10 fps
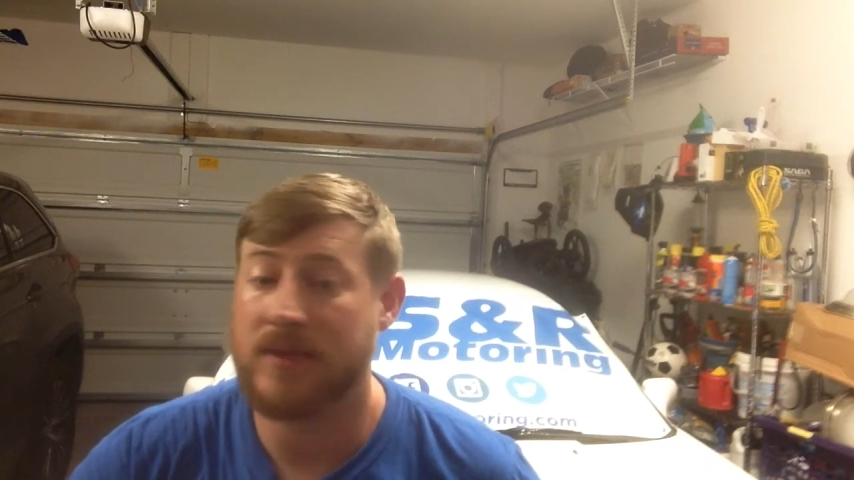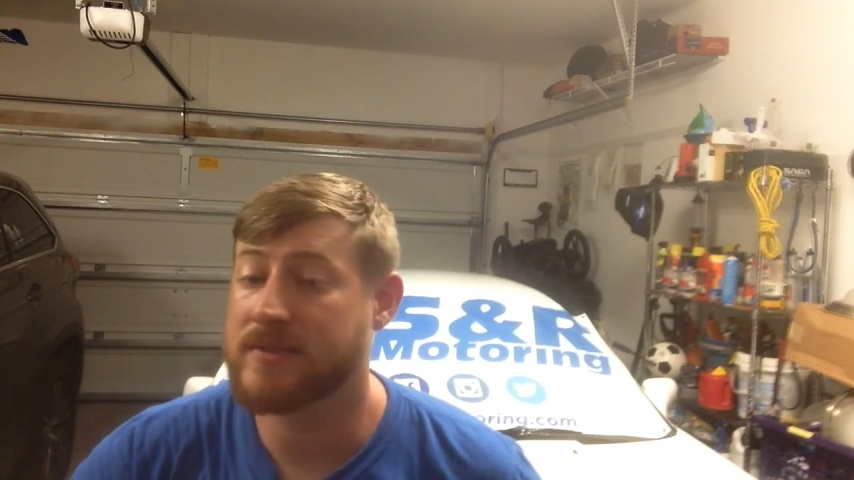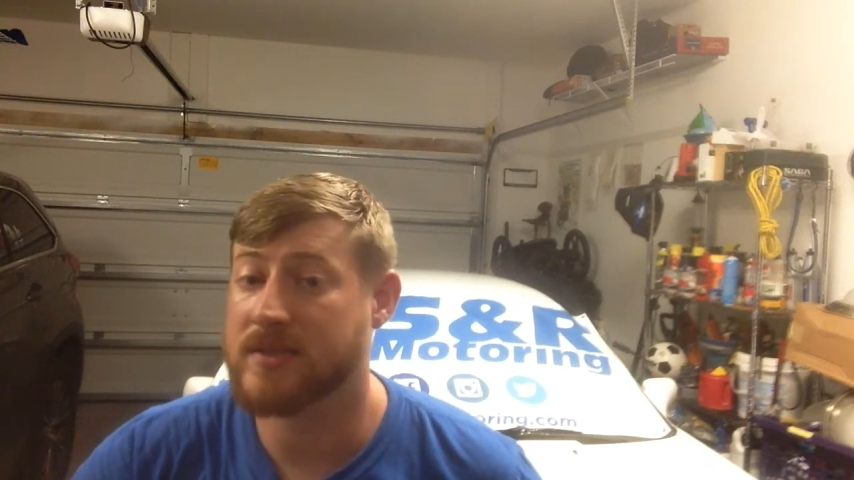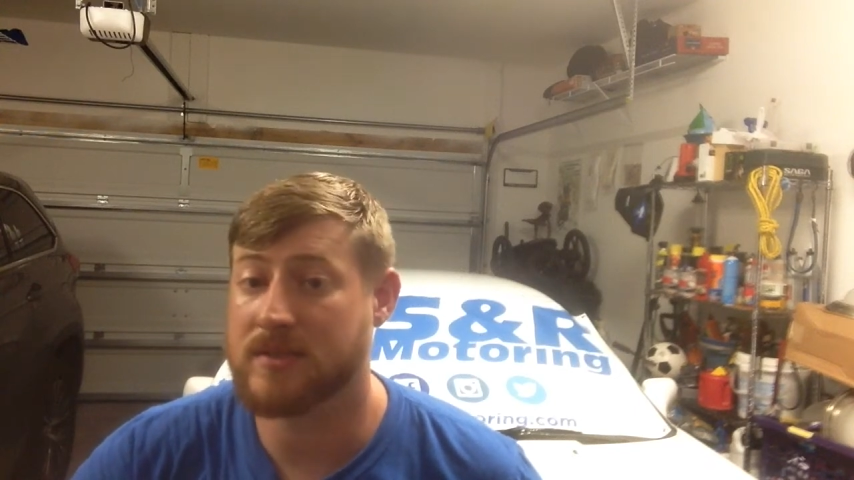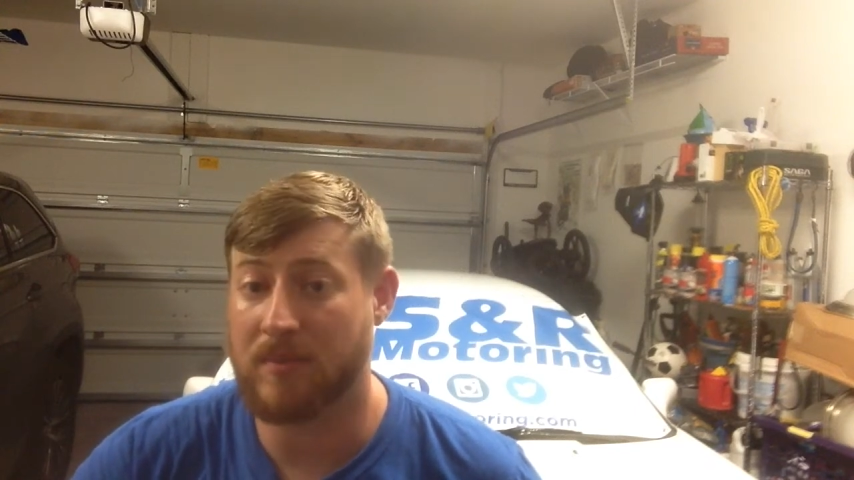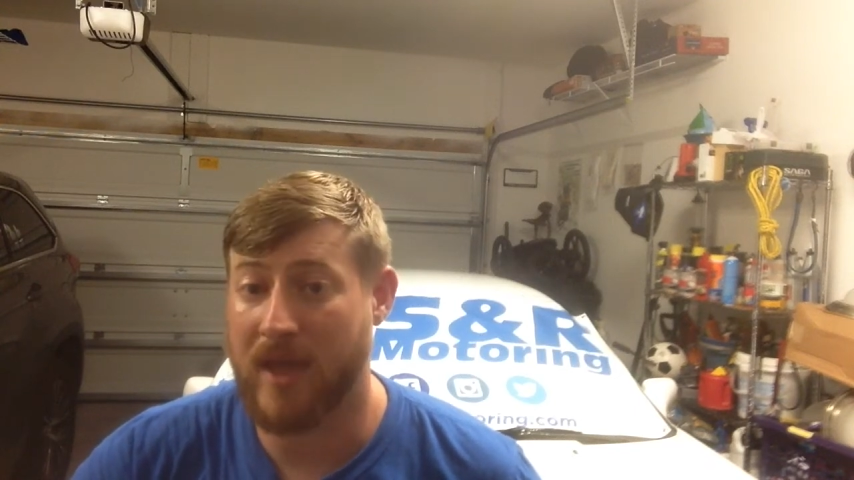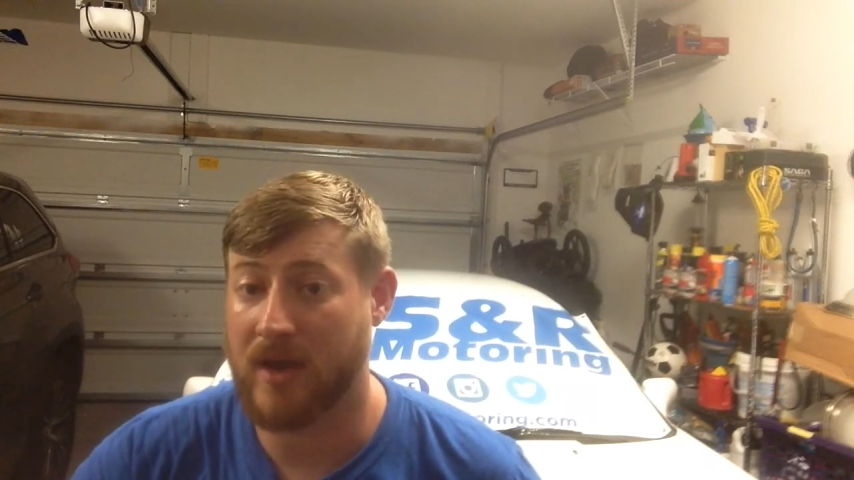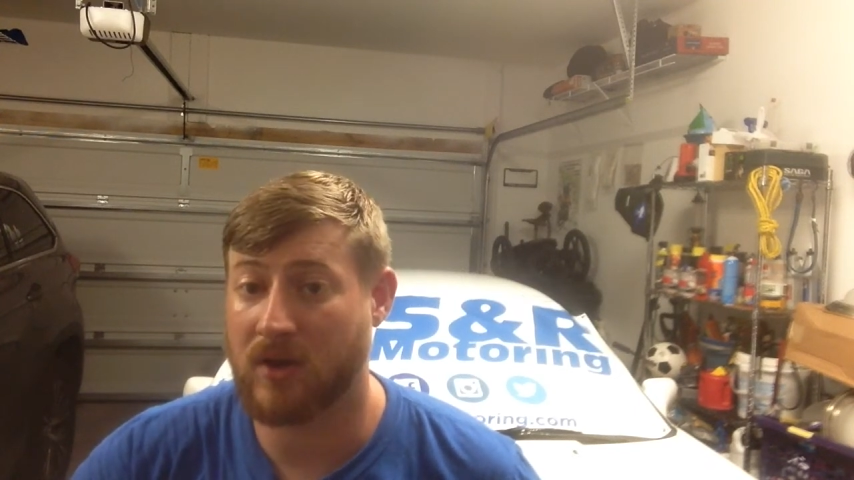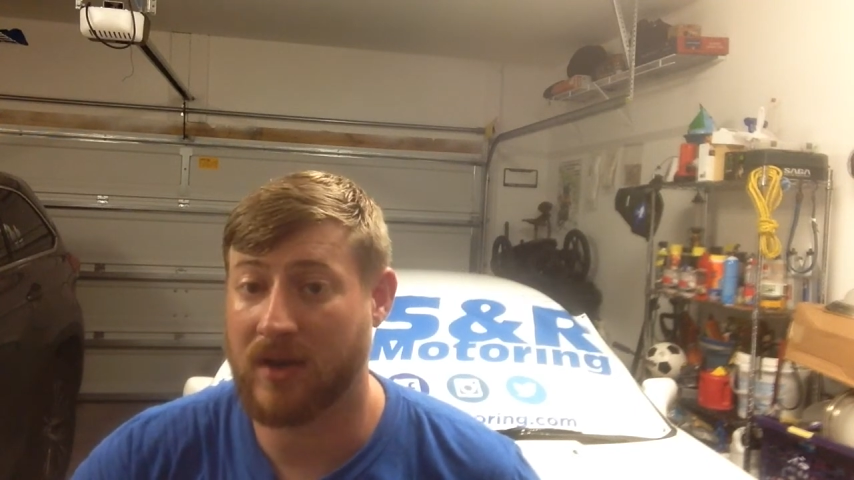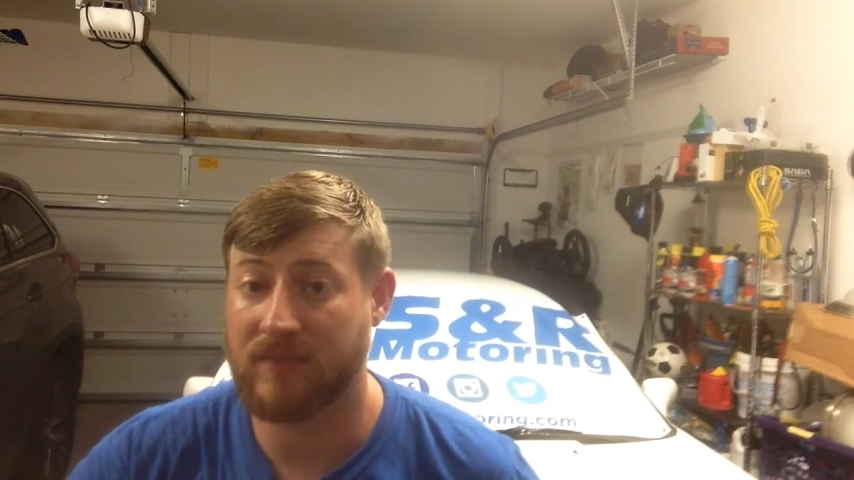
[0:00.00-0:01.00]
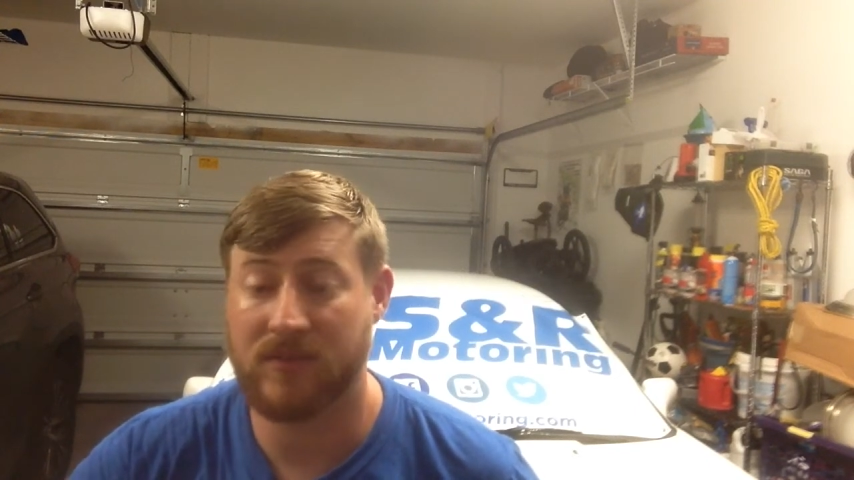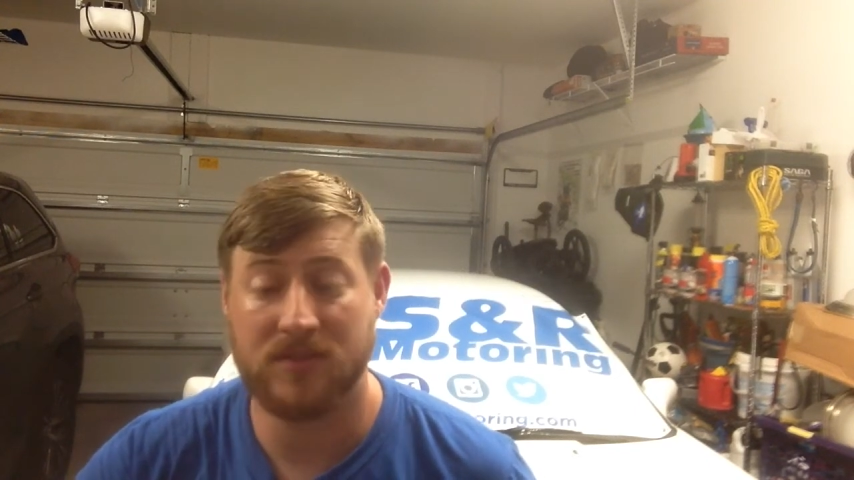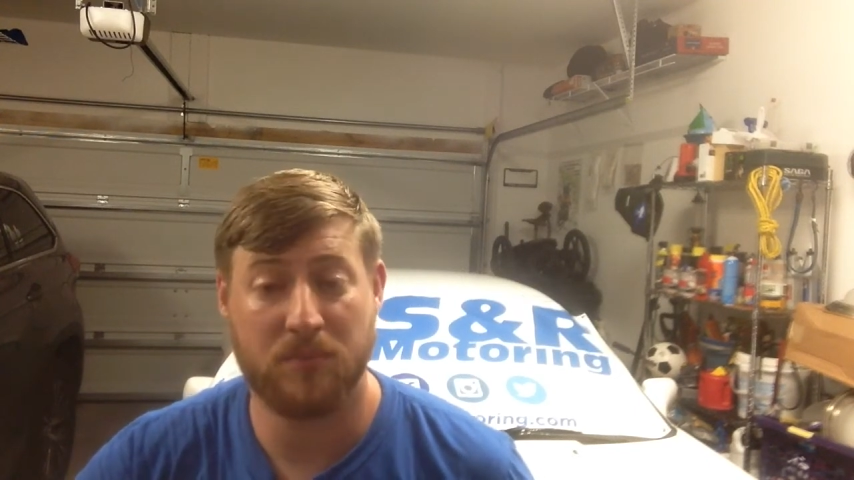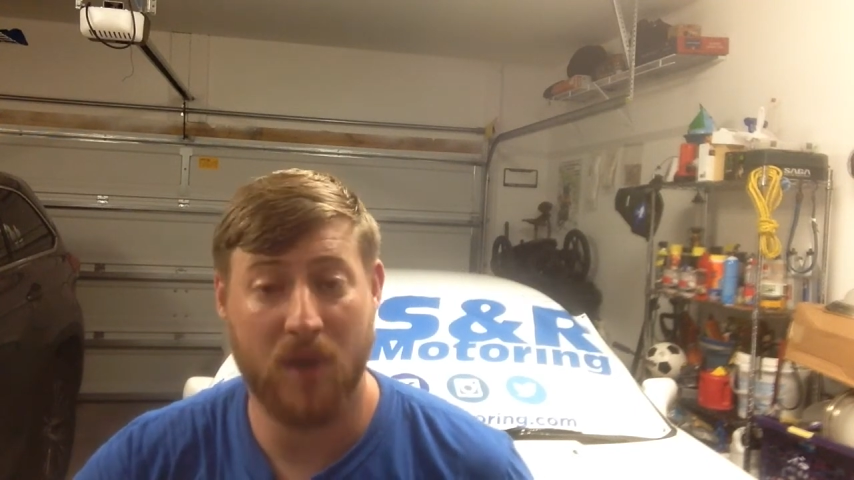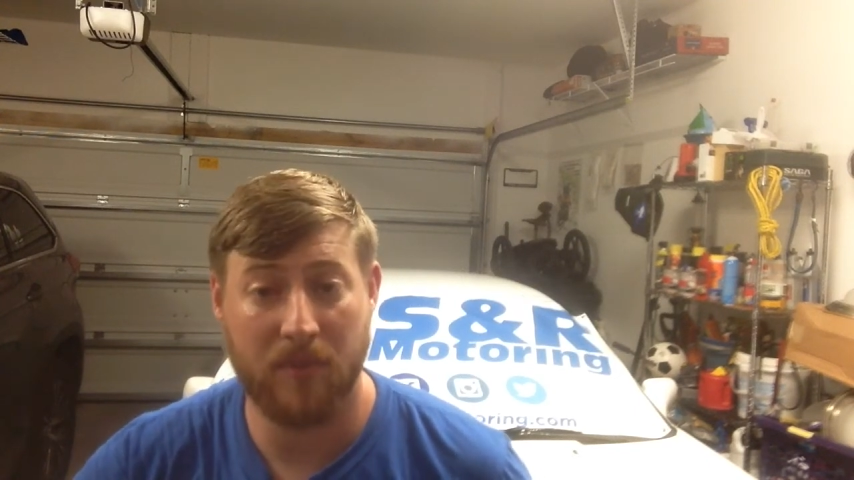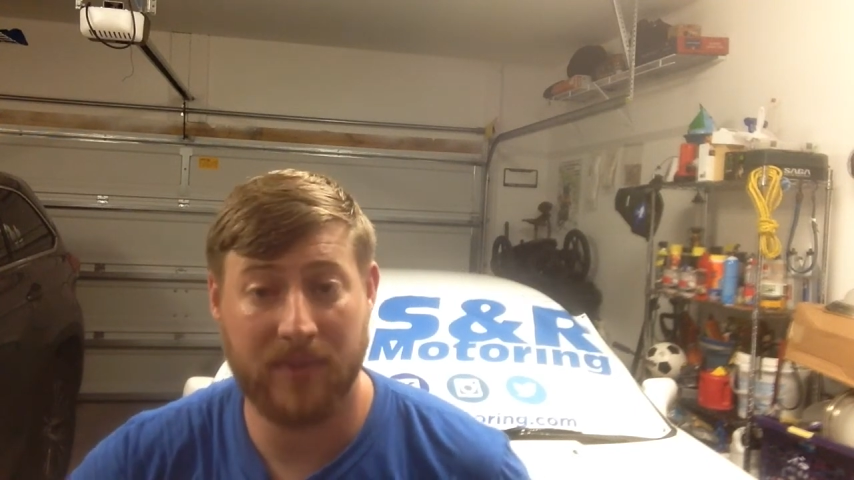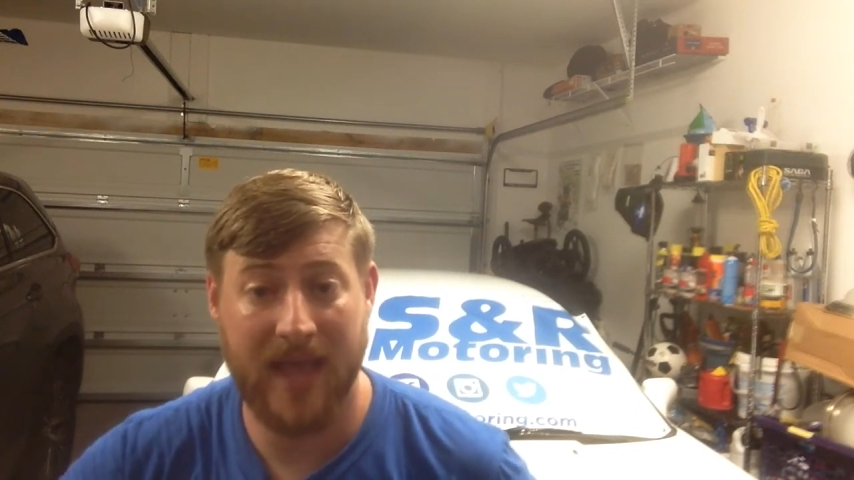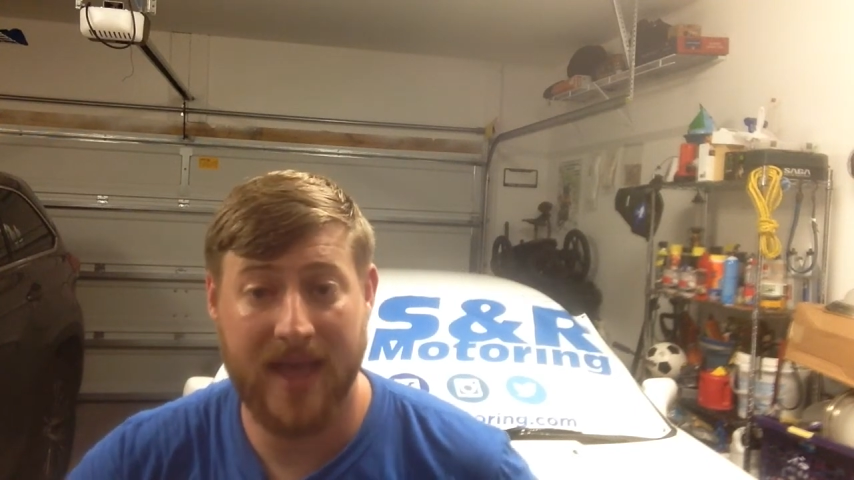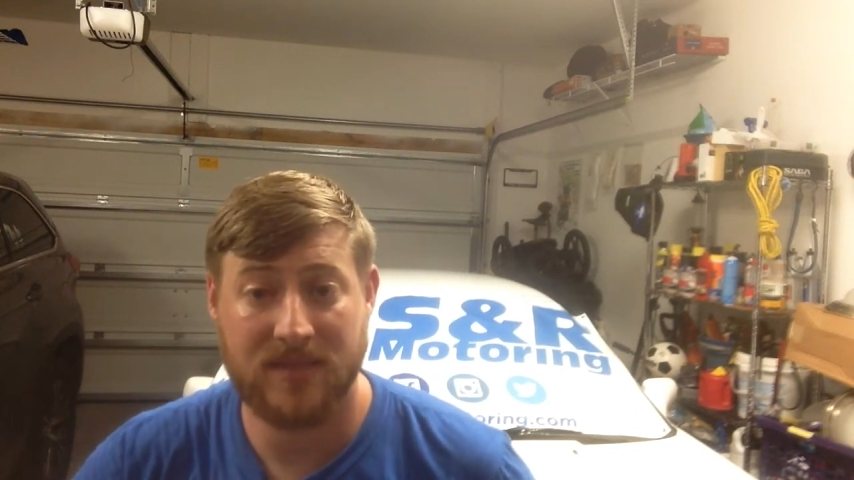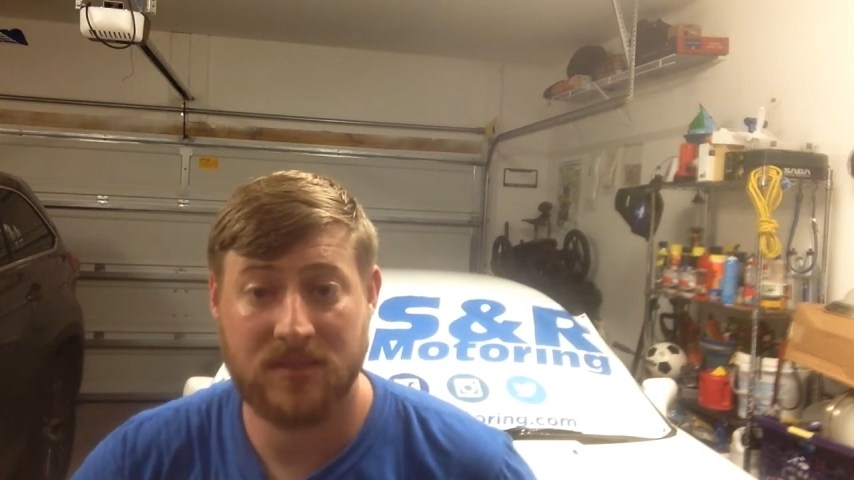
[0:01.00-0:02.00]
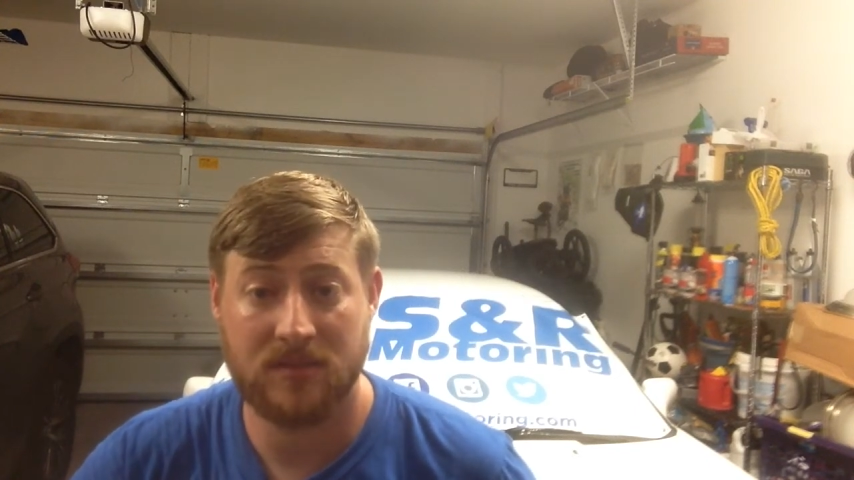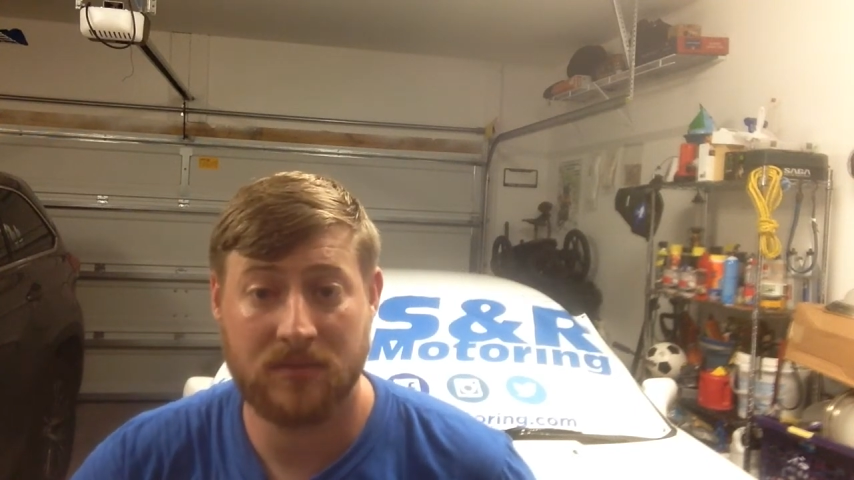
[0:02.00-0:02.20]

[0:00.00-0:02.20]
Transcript: Doesn't matter if it's pump gas,